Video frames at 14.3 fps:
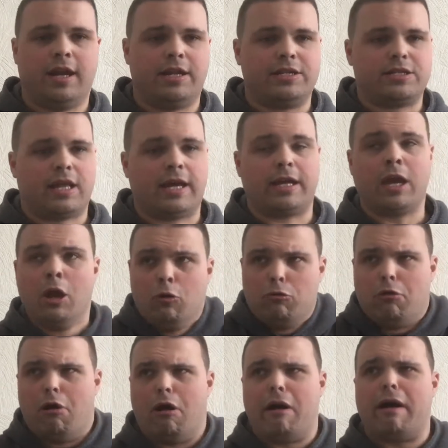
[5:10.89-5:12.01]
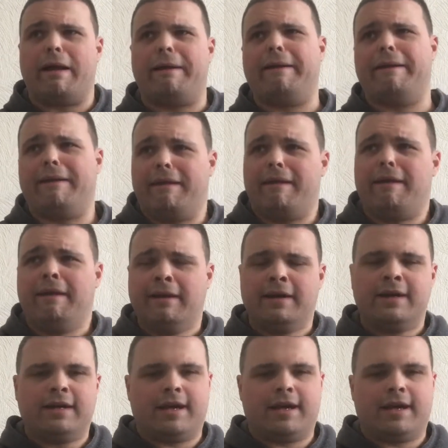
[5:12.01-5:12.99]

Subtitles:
and he's like, "Run!"